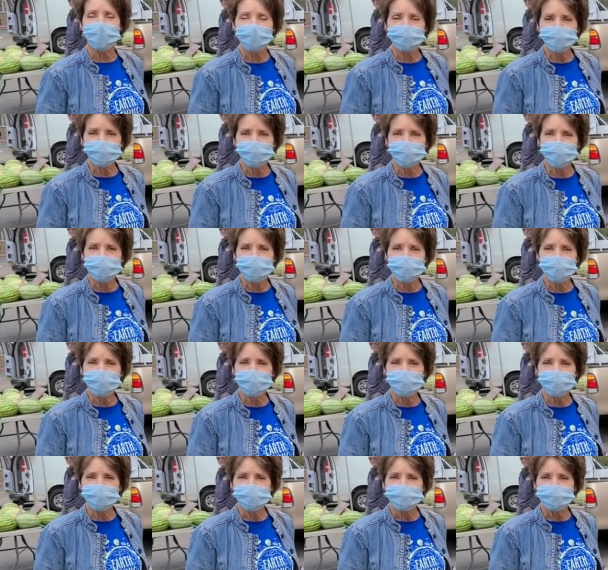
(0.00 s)
of fuel
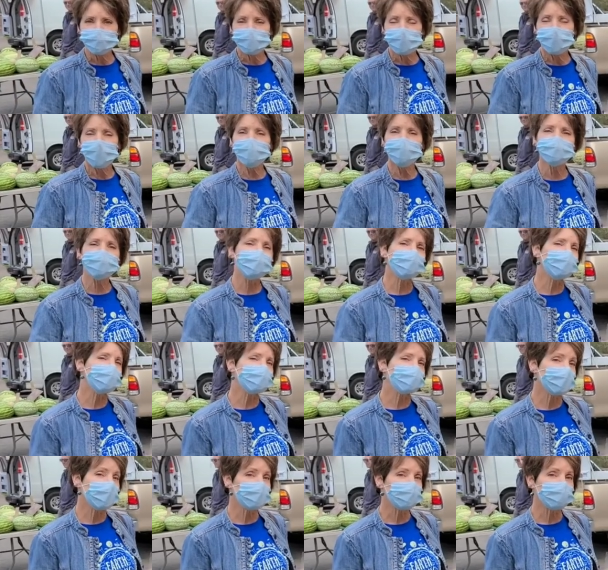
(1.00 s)
and it's going to
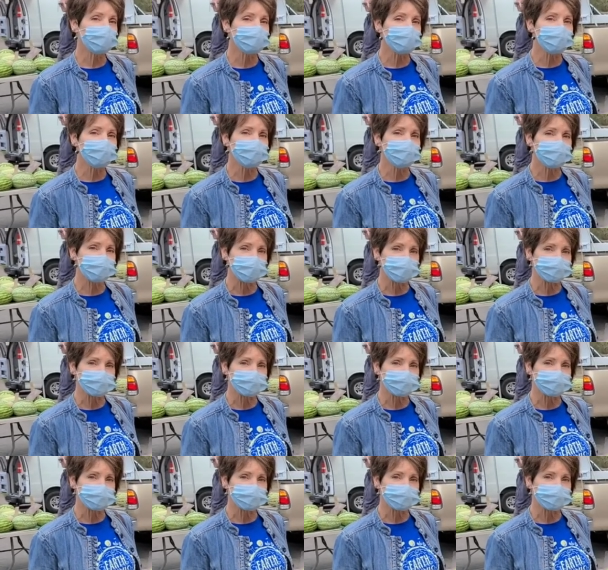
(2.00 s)
create pollution.